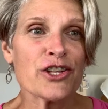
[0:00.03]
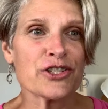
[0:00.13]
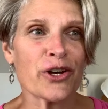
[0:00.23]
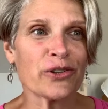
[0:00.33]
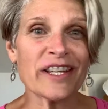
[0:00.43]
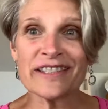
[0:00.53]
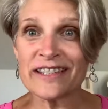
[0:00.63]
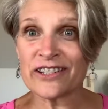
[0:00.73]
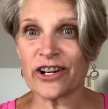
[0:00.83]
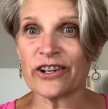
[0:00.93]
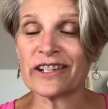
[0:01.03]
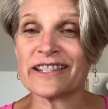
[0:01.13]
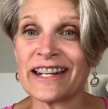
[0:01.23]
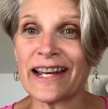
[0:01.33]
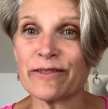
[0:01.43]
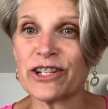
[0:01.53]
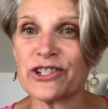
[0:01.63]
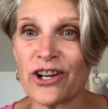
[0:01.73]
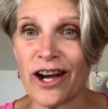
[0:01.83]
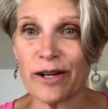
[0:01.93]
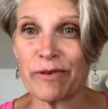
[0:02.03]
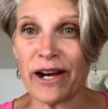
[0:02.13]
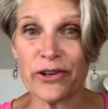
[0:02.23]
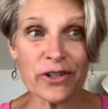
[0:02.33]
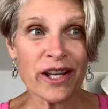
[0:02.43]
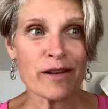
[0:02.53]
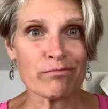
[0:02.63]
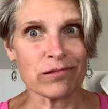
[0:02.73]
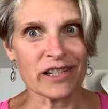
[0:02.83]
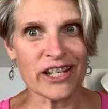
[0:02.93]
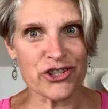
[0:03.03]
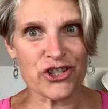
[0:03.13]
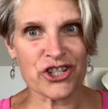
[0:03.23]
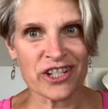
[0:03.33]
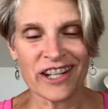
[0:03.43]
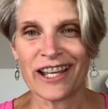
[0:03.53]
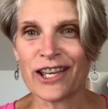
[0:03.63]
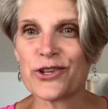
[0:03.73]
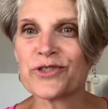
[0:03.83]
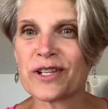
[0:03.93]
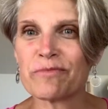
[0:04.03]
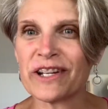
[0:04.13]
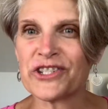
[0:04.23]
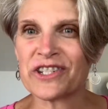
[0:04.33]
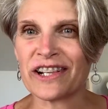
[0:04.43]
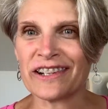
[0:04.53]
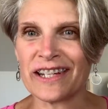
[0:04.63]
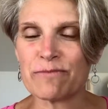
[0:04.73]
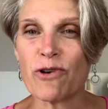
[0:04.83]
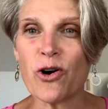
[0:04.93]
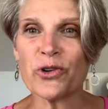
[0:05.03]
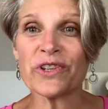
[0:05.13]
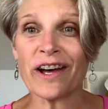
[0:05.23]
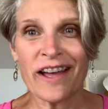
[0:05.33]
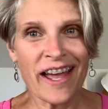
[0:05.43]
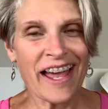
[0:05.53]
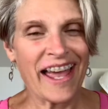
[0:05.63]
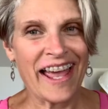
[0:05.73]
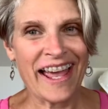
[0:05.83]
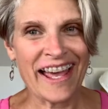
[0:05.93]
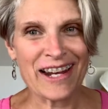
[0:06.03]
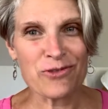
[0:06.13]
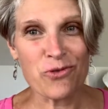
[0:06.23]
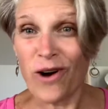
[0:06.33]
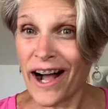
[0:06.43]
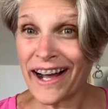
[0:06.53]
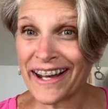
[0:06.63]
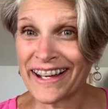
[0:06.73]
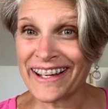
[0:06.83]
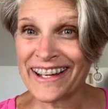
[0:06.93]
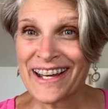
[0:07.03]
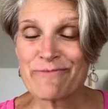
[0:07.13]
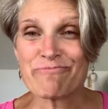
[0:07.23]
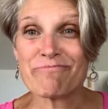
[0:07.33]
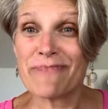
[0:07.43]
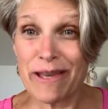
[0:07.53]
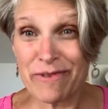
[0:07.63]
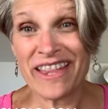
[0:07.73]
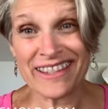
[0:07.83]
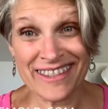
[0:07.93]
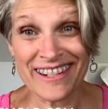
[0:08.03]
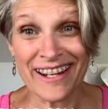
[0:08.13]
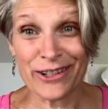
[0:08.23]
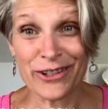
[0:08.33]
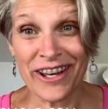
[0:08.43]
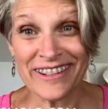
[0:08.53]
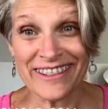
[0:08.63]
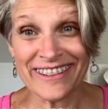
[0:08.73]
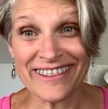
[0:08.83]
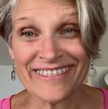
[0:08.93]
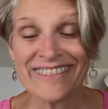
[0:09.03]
So let's get started. Today I'm going to talk about bleach, using bleach to clean mold and why maybe that's not a good idea.